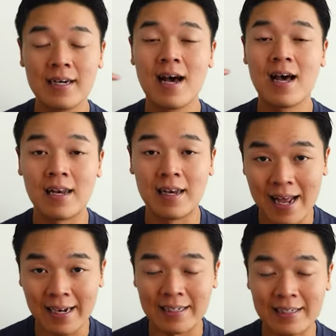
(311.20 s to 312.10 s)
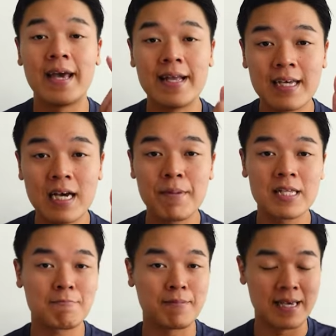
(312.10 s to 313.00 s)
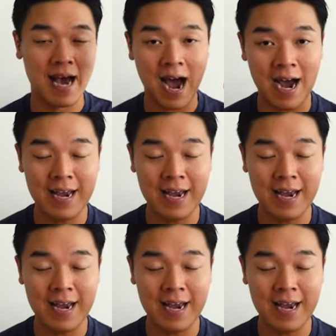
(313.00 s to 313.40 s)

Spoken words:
YouTube. And also we talk about the business